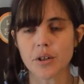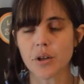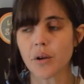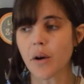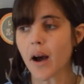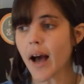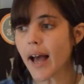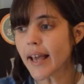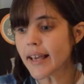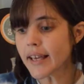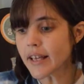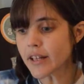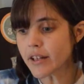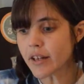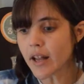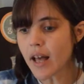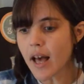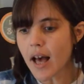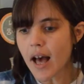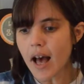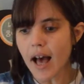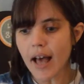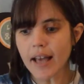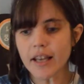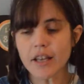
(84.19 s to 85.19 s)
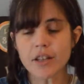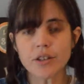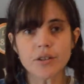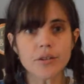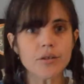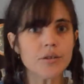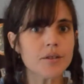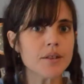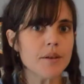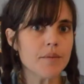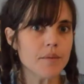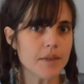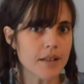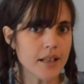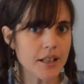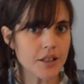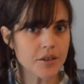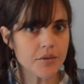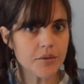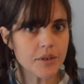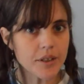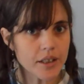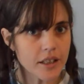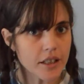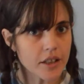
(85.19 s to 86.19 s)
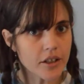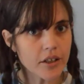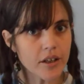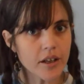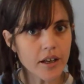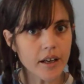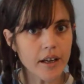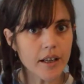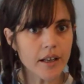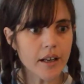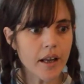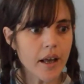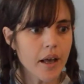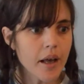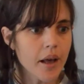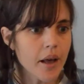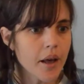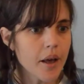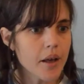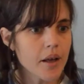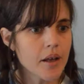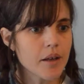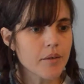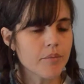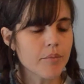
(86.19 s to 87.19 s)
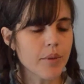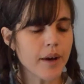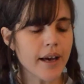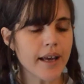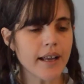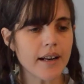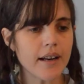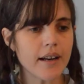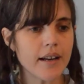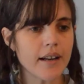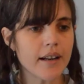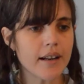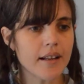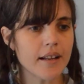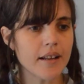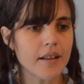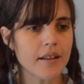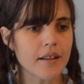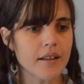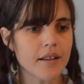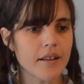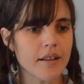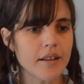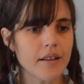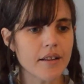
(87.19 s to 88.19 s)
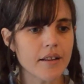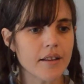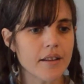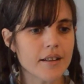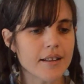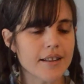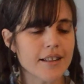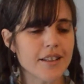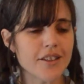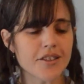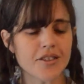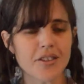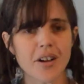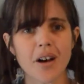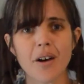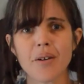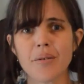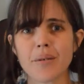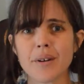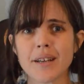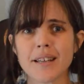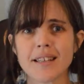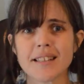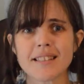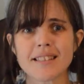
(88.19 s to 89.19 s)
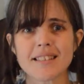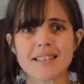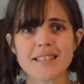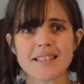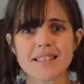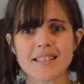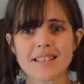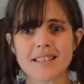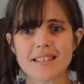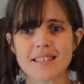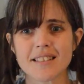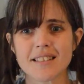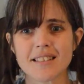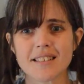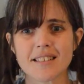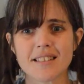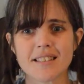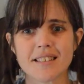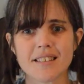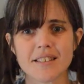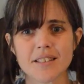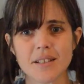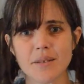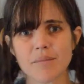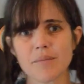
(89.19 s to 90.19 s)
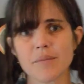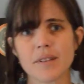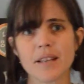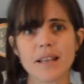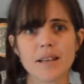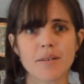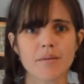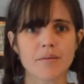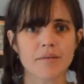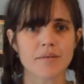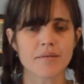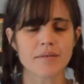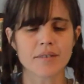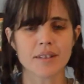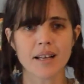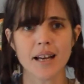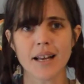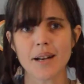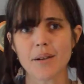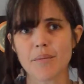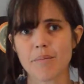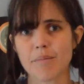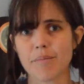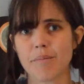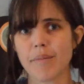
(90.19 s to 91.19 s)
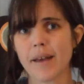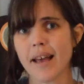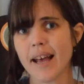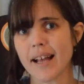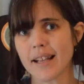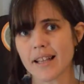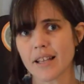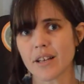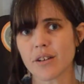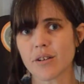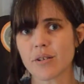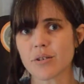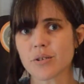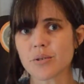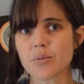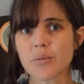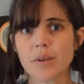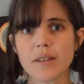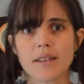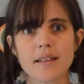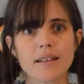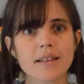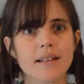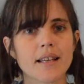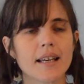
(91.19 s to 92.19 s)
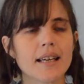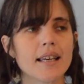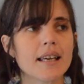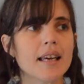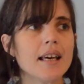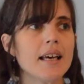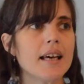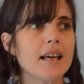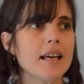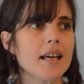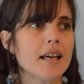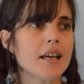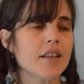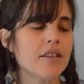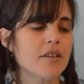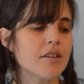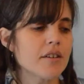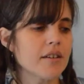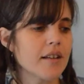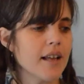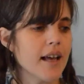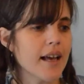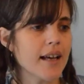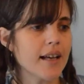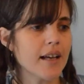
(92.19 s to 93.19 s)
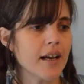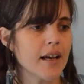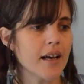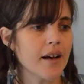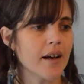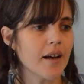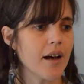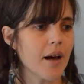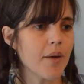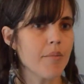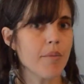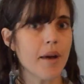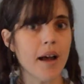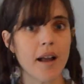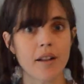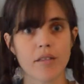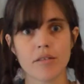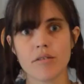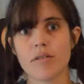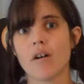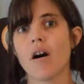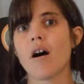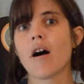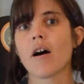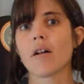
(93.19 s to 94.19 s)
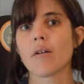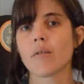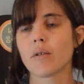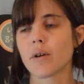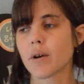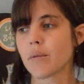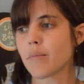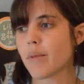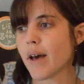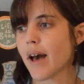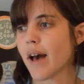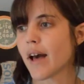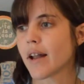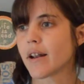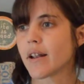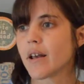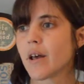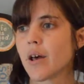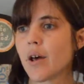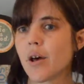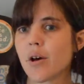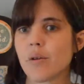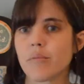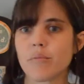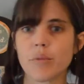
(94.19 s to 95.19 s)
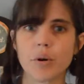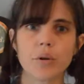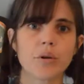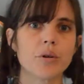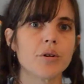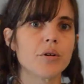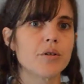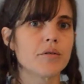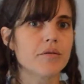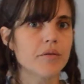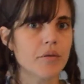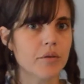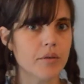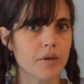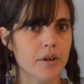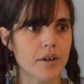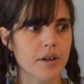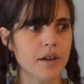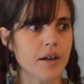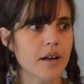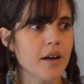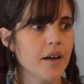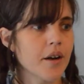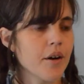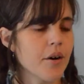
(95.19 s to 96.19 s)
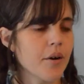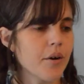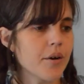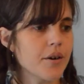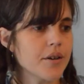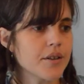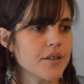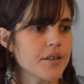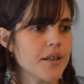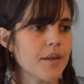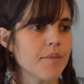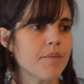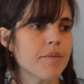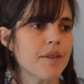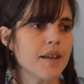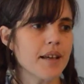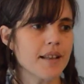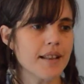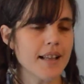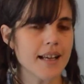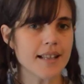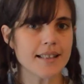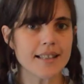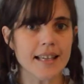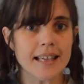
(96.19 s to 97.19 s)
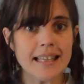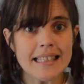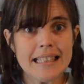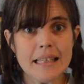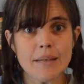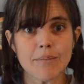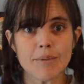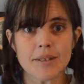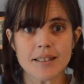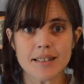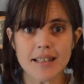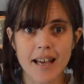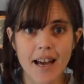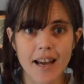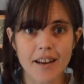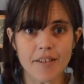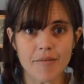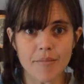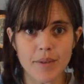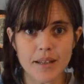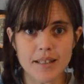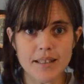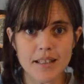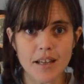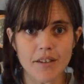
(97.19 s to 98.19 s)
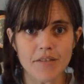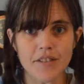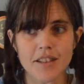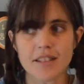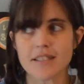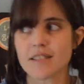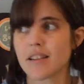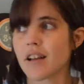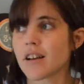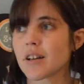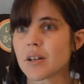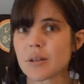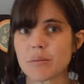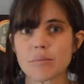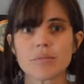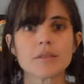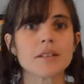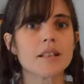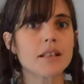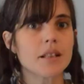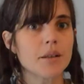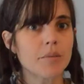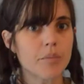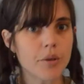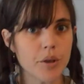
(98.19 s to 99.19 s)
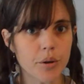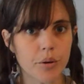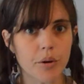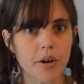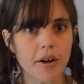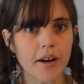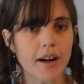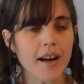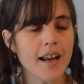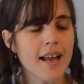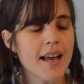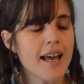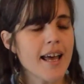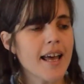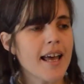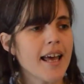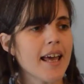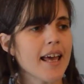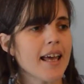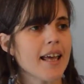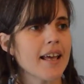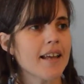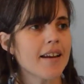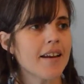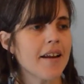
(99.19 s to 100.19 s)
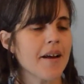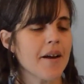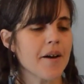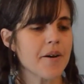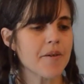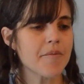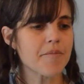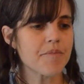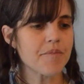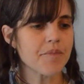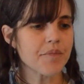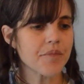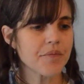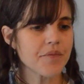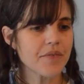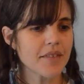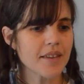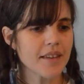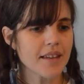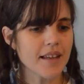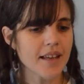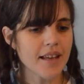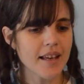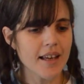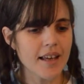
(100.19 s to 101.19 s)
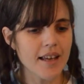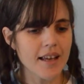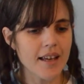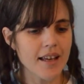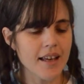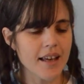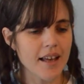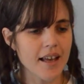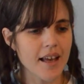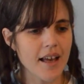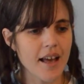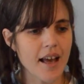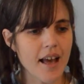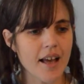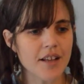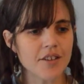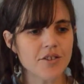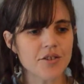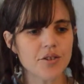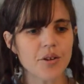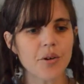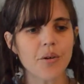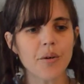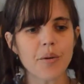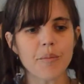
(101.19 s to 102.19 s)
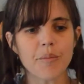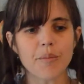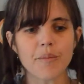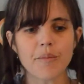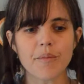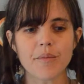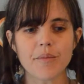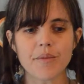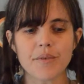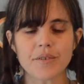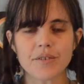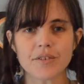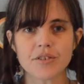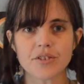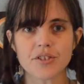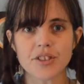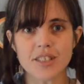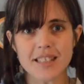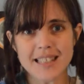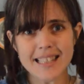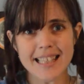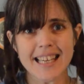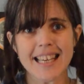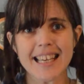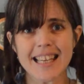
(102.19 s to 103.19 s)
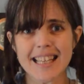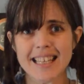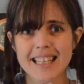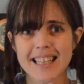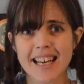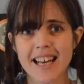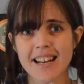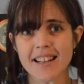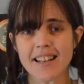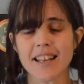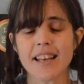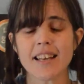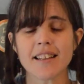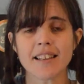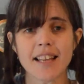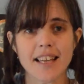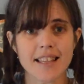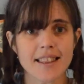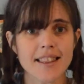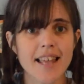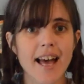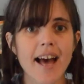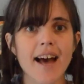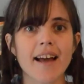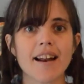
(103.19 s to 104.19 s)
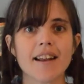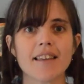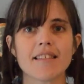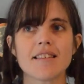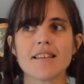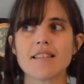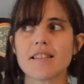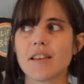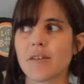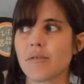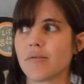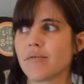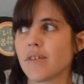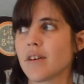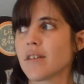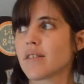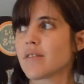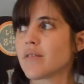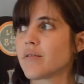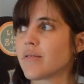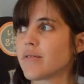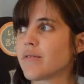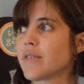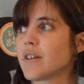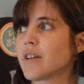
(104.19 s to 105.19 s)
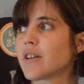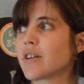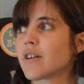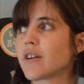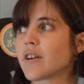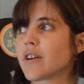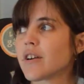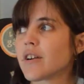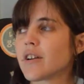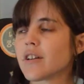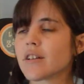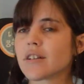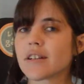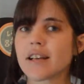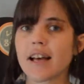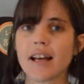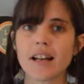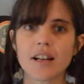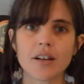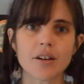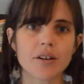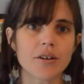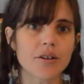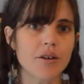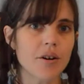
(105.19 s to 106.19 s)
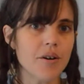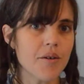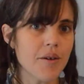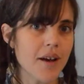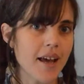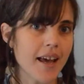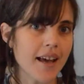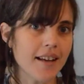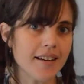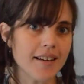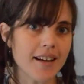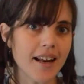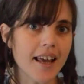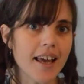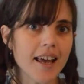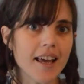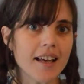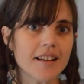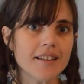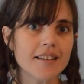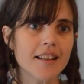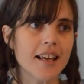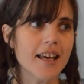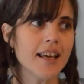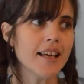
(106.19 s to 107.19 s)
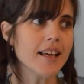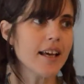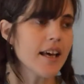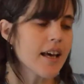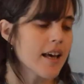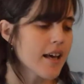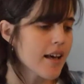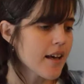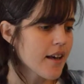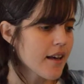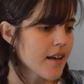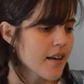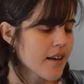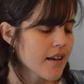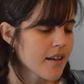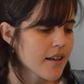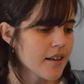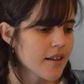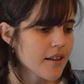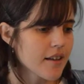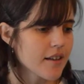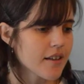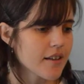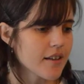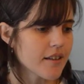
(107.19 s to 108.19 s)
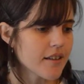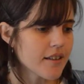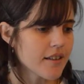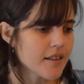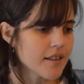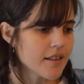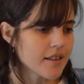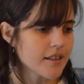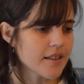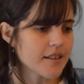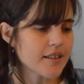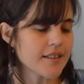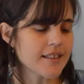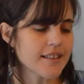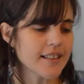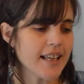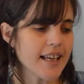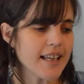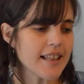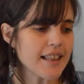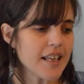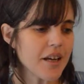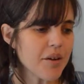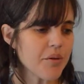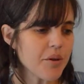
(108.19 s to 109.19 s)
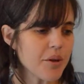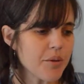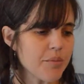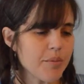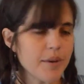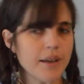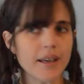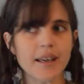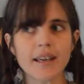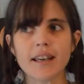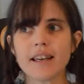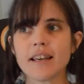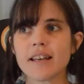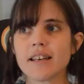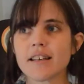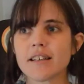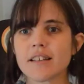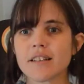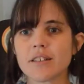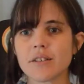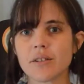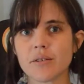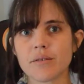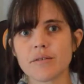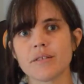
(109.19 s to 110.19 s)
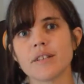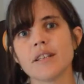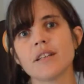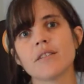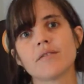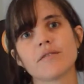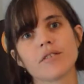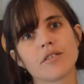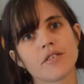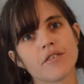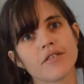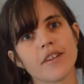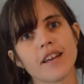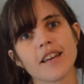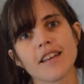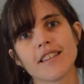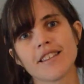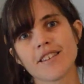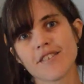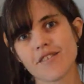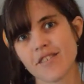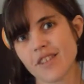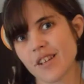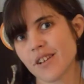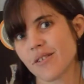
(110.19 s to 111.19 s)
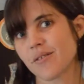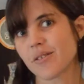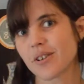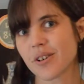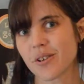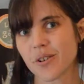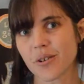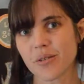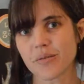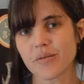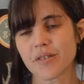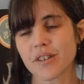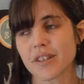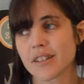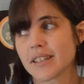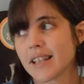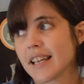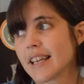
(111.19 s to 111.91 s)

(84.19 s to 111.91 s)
I can do something that's really good, but there's always something kind of bad that goes with it, like either like a bad thought or a bad motive or something that's like deep inside of myself that's not completely pure. And so just like kind of like that, I think that faith and fear kind of go hand in hand. Like there would be no need for faith if there were no fear.